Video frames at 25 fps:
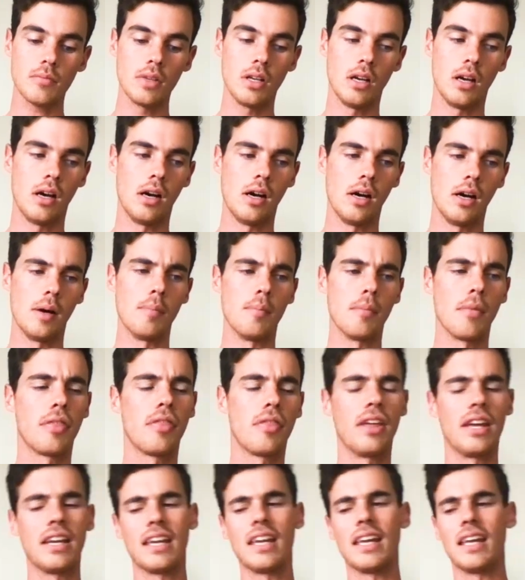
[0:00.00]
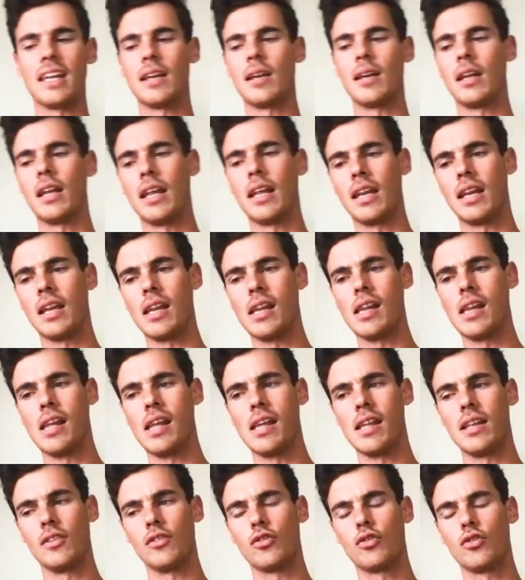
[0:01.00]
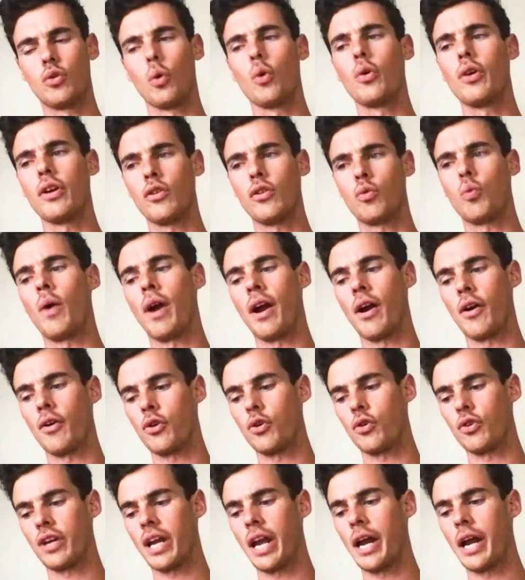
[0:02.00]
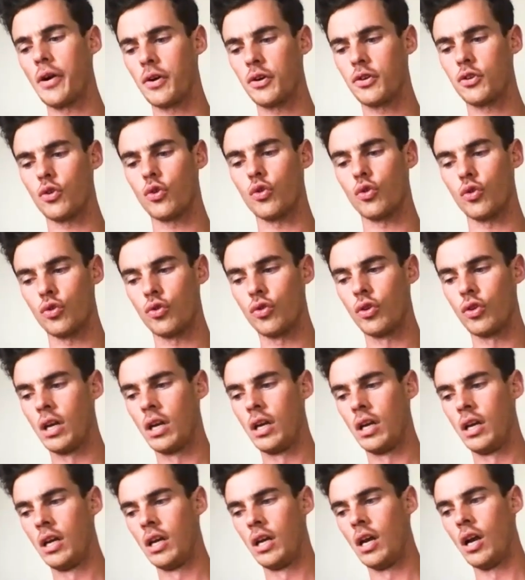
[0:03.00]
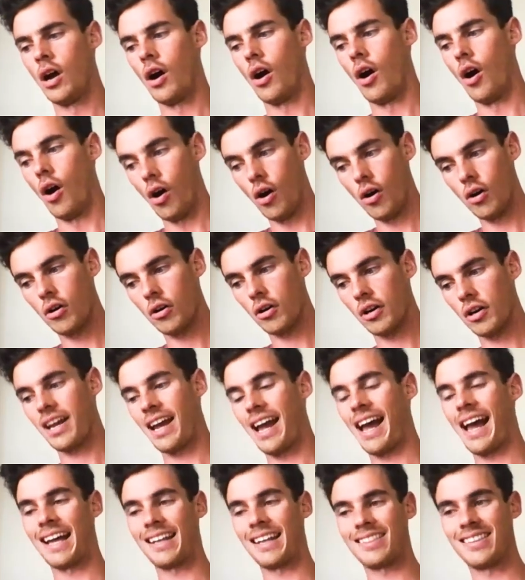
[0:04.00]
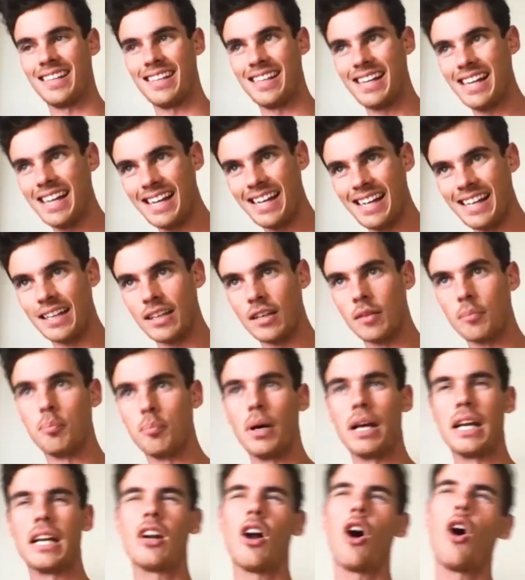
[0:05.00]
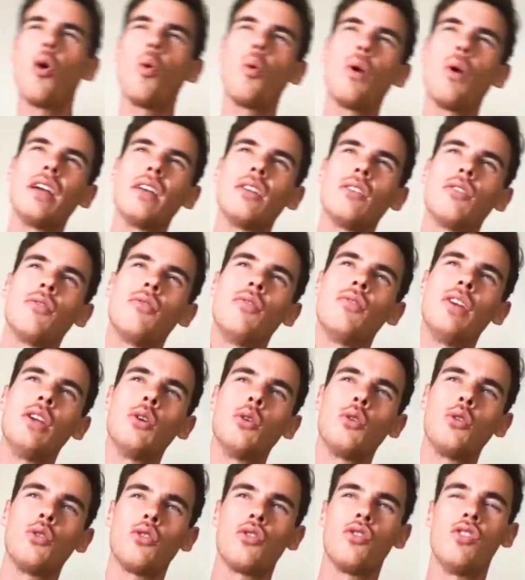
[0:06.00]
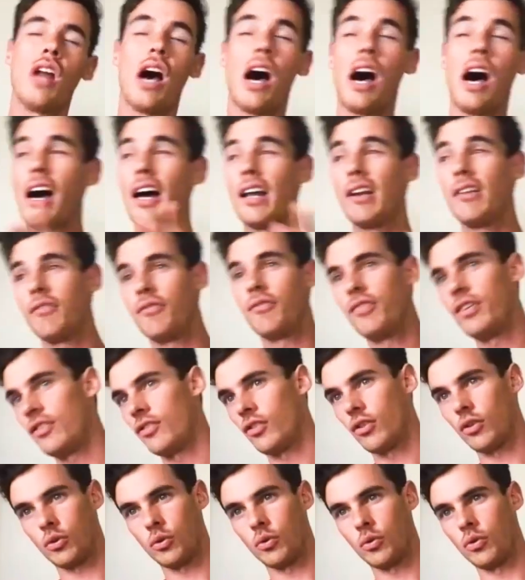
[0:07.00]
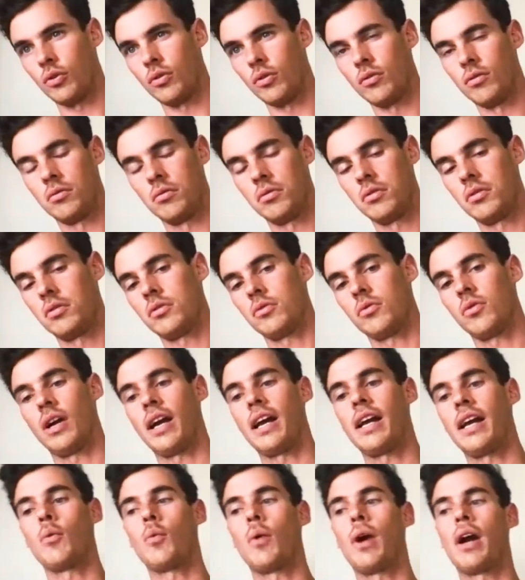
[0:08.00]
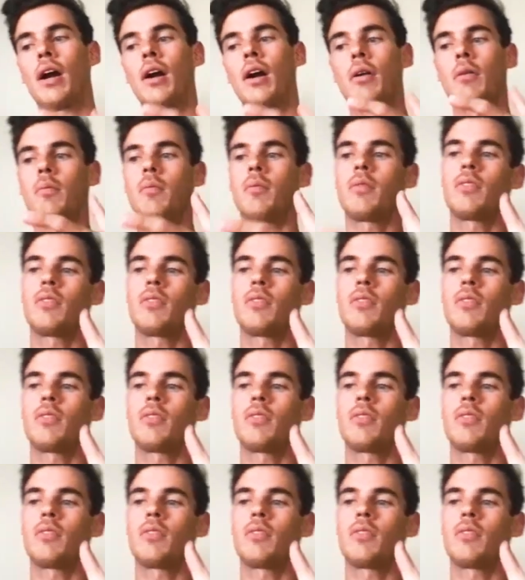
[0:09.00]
thing in stories where your characters arc at the end, but it always feels non-physical, right? Where